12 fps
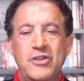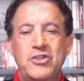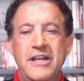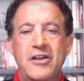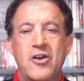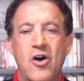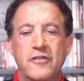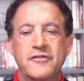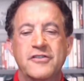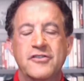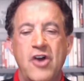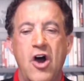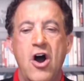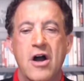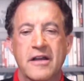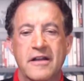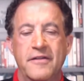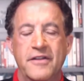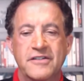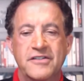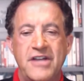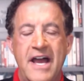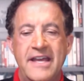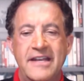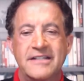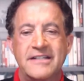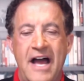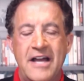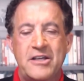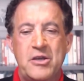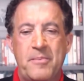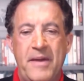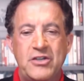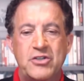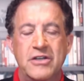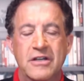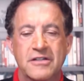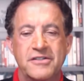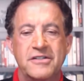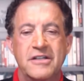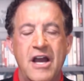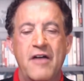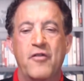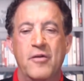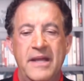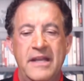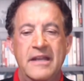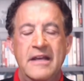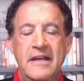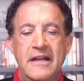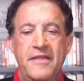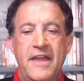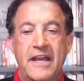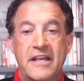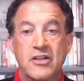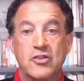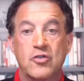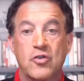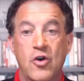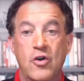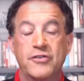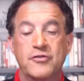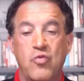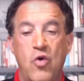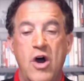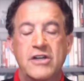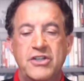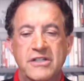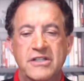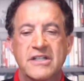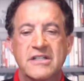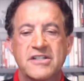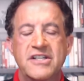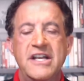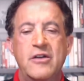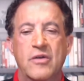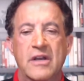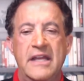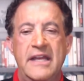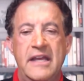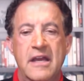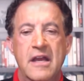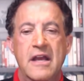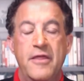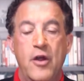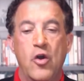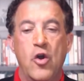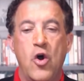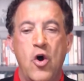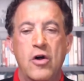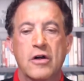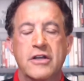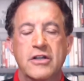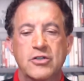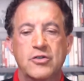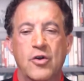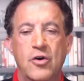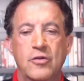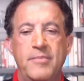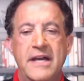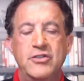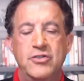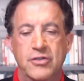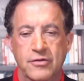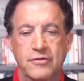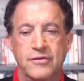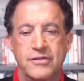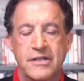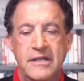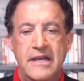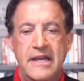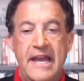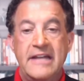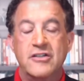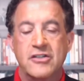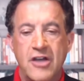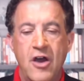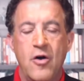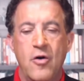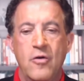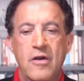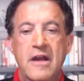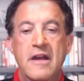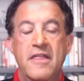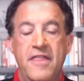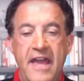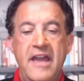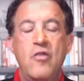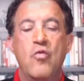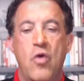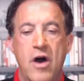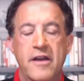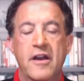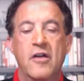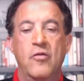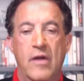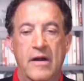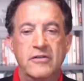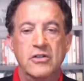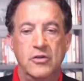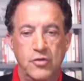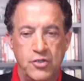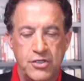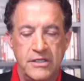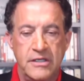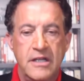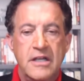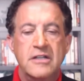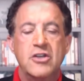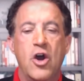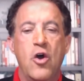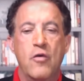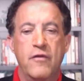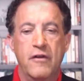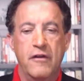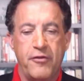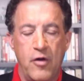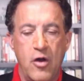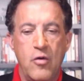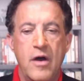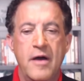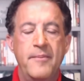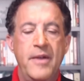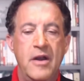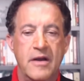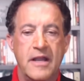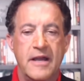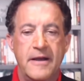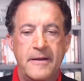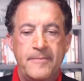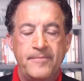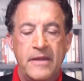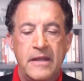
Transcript: Which he calls ZOG, the Zionist Occupationist Government that controls Washington secretly. They're all controlled by Jews. And so they want a revolution to overthrow America.